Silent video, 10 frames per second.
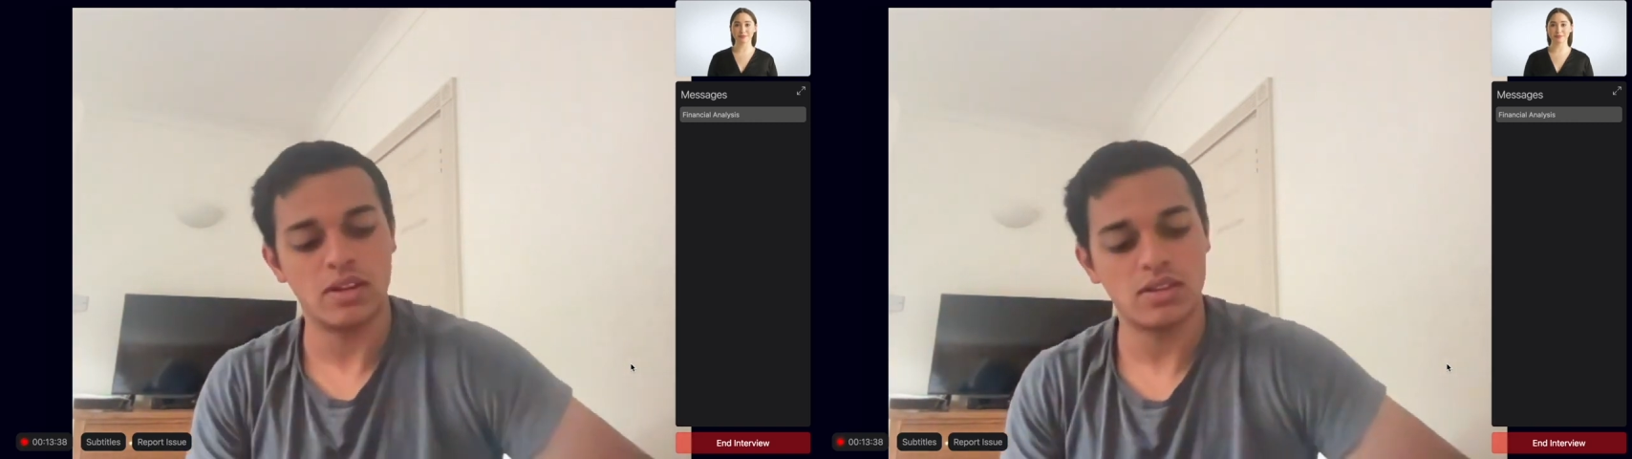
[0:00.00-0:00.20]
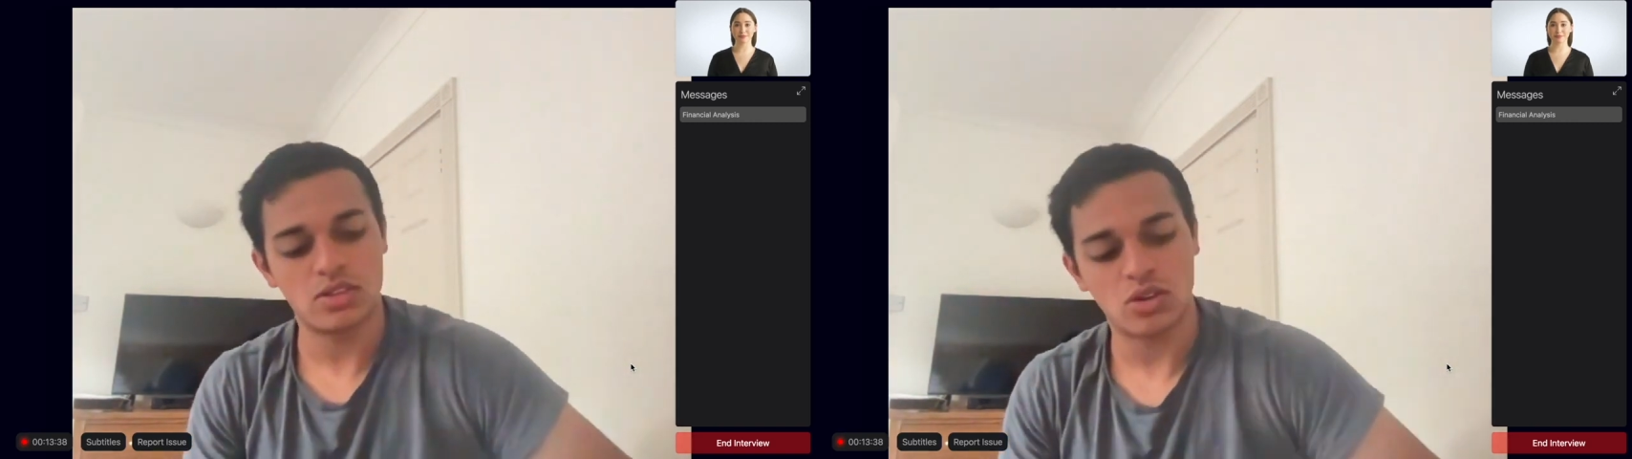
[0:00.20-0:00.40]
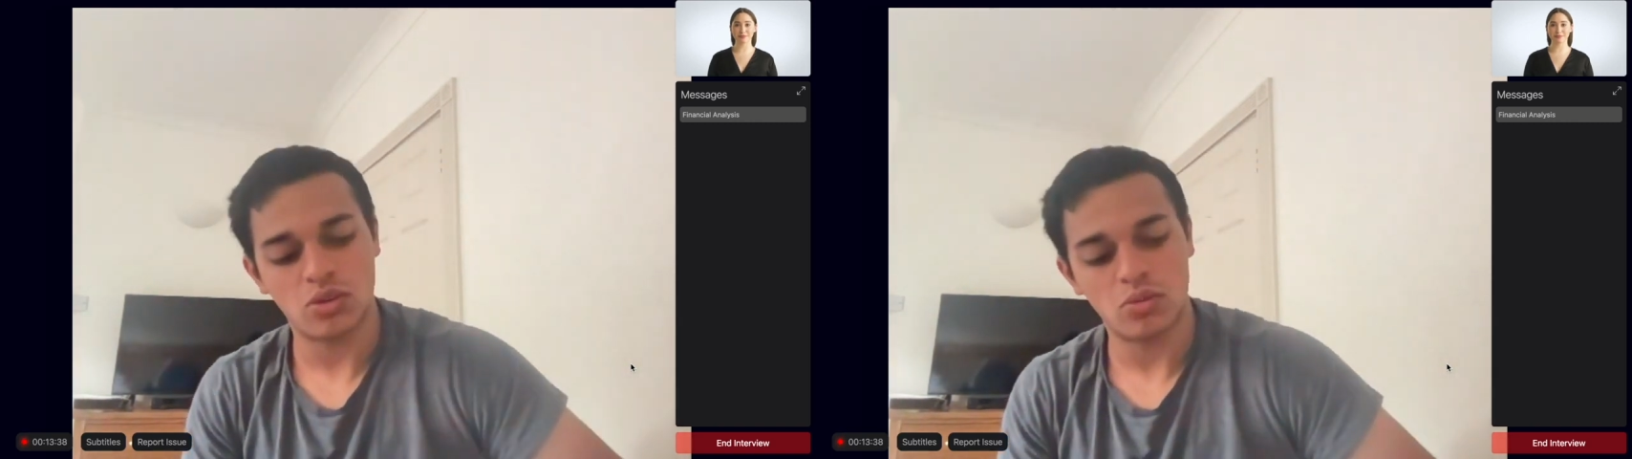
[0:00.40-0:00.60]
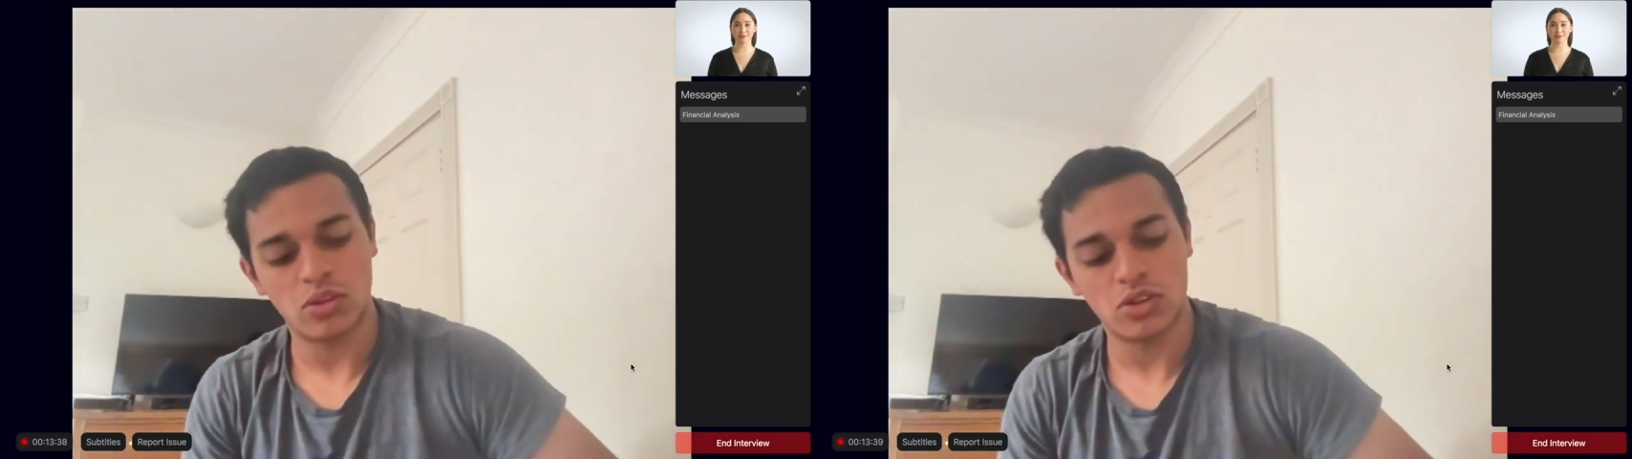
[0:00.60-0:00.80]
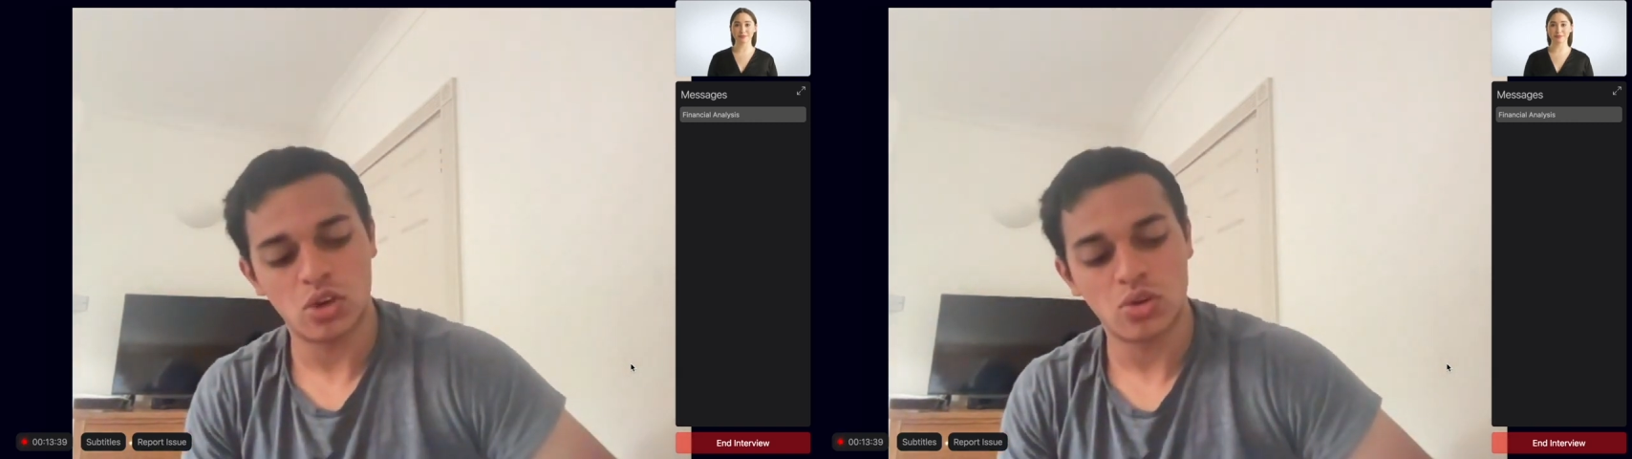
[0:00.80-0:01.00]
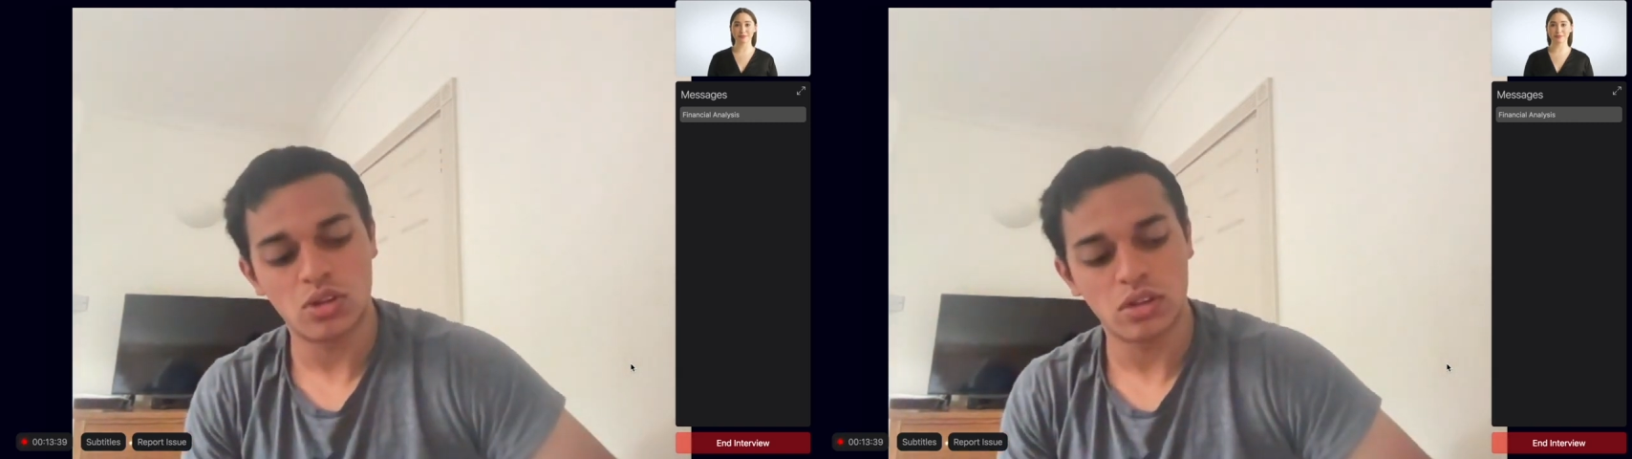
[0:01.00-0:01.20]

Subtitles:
So the total